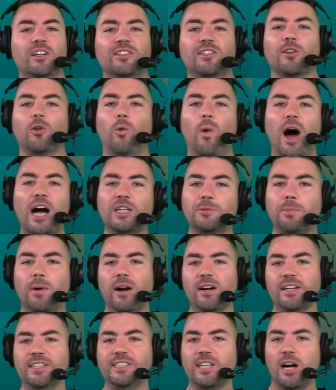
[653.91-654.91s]
So the watch
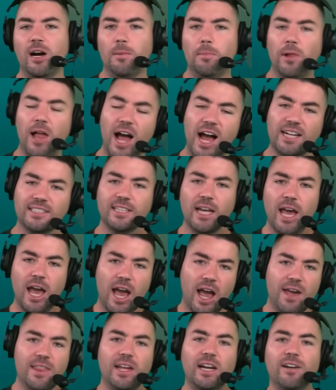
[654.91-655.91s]
parties are a blast.
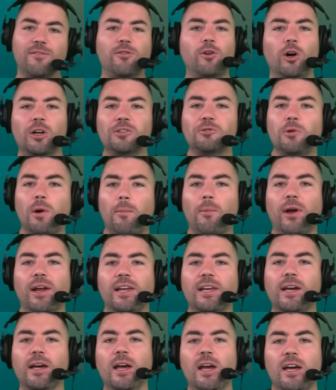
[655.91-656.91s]
And then, of course, we bring
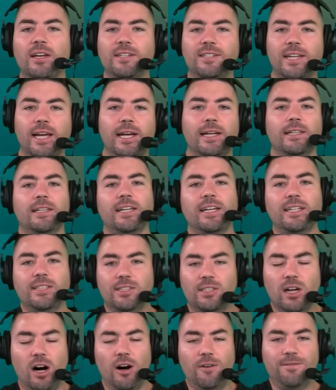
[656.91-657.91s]
you daily
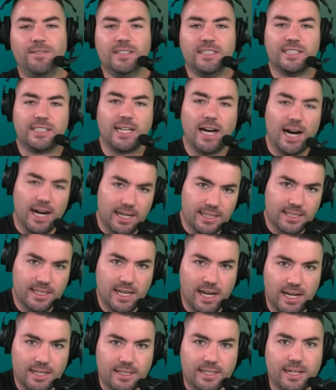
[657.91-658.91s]
Dolphins
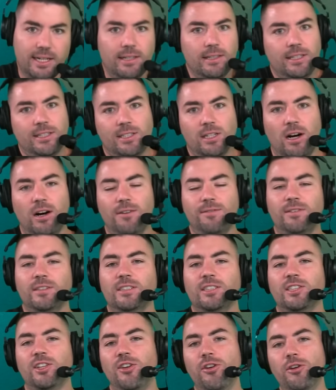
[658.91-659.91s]
content, daily
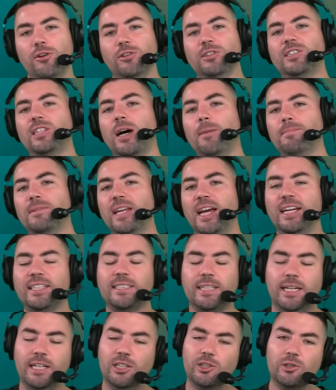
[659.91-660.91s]
Dolphins news updates,
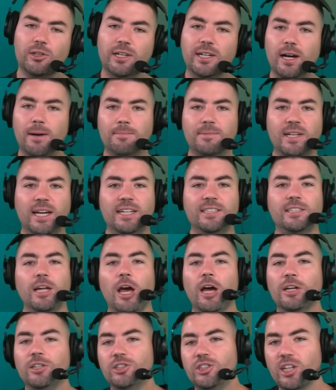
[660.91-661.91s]
injury updates,
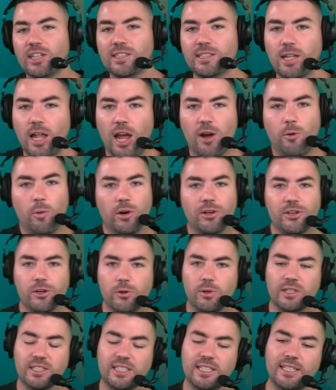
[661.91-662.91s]
just like we're
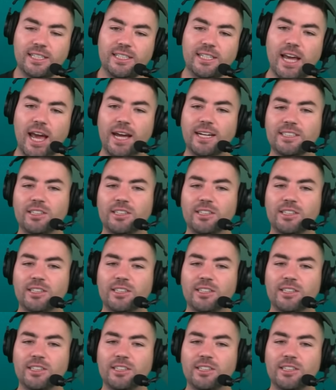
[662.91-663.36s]
doing today.